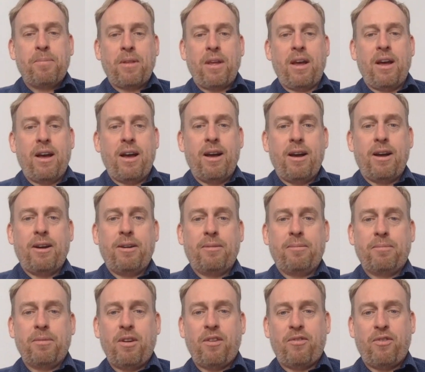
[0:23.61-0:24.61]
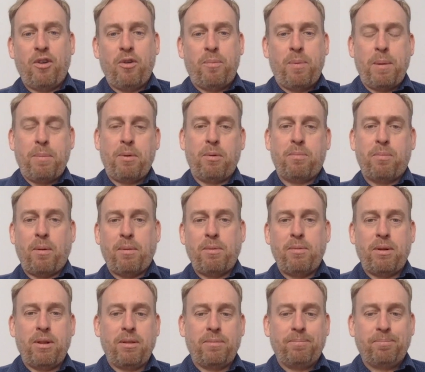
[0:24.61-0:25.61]
A few people probably
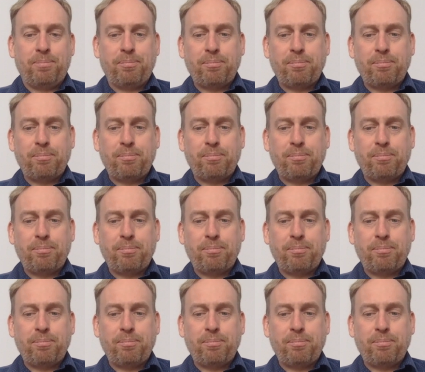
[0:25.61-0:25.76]
will